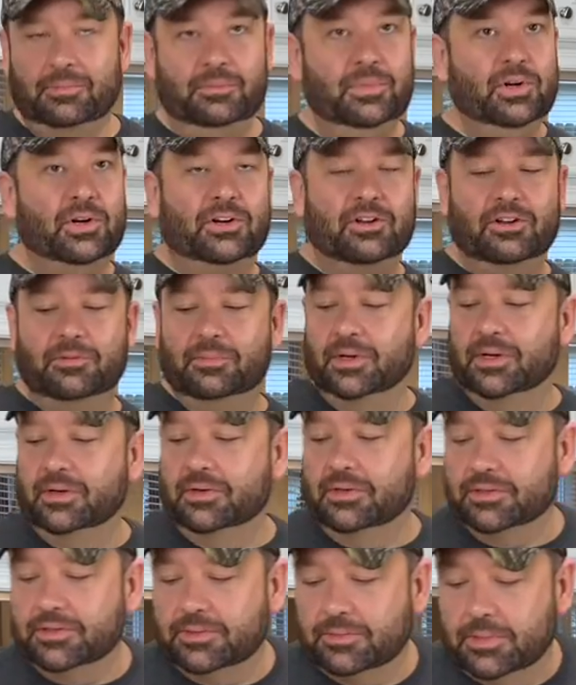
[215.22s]
miracle of
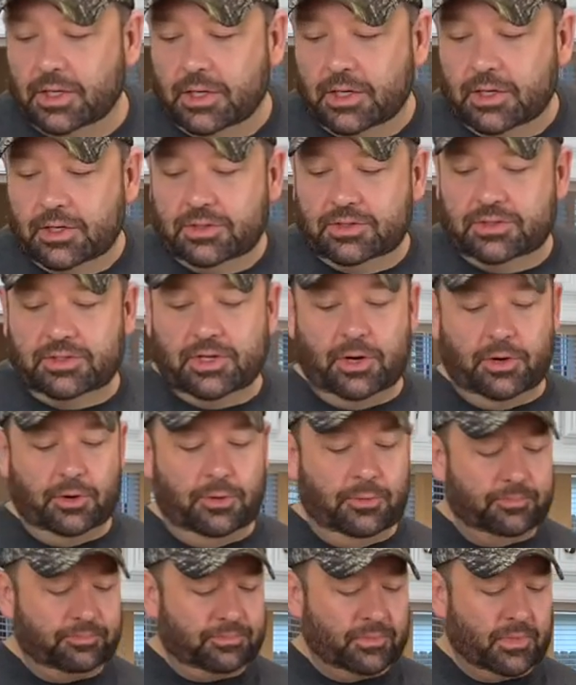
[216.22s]
miracles.
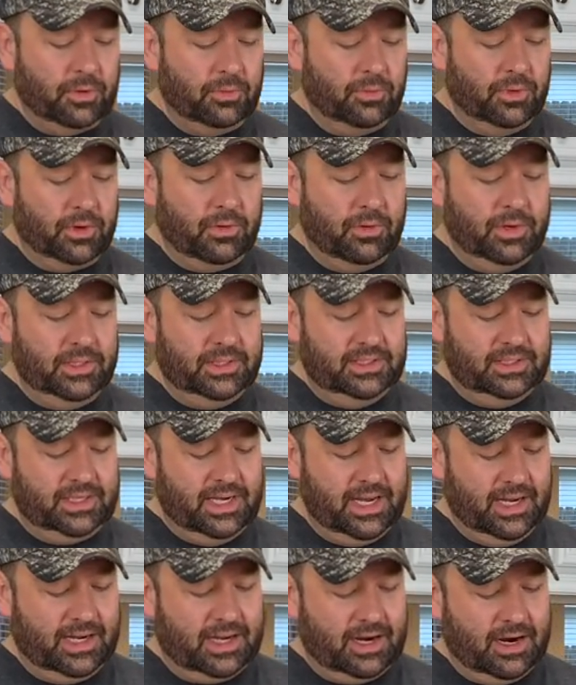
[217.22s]
So we're going to
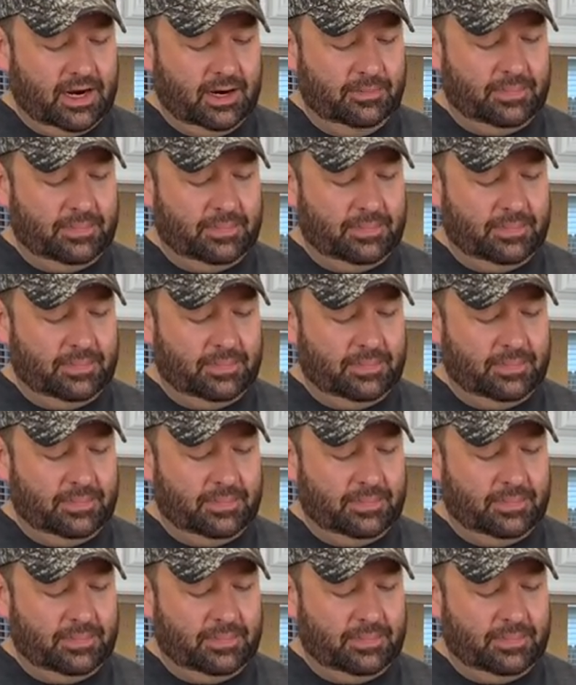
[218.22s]
take our